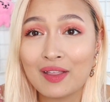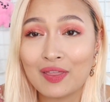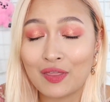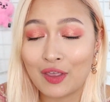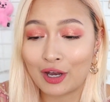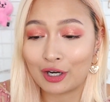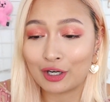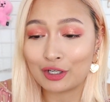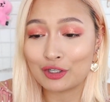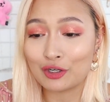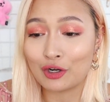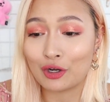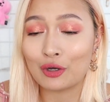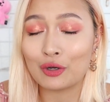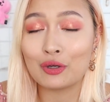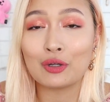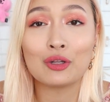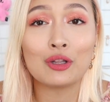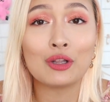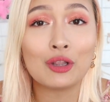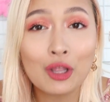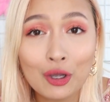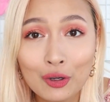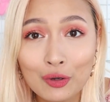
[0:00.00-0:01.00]
they are not
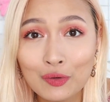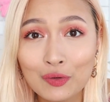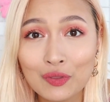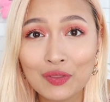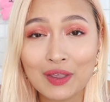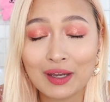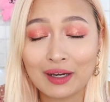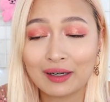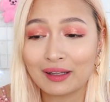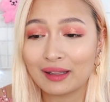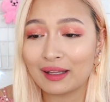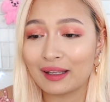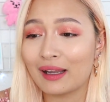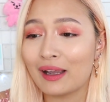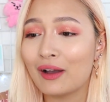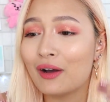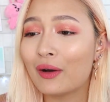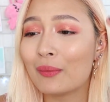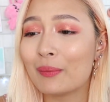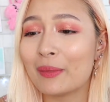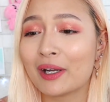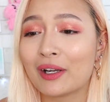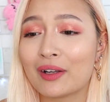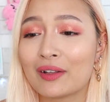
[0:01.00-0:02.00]
alone they're like
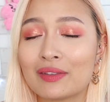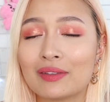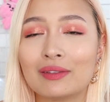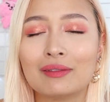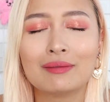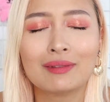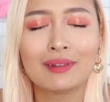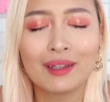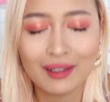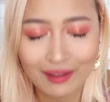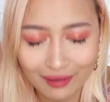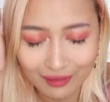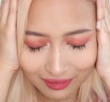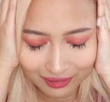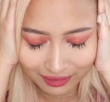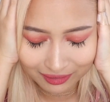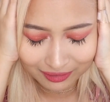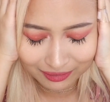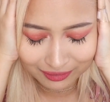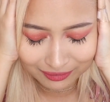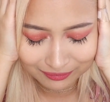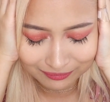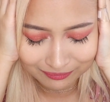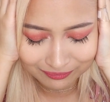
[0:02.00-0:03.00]
oh my god like
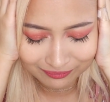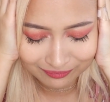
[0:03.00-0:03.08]
ugh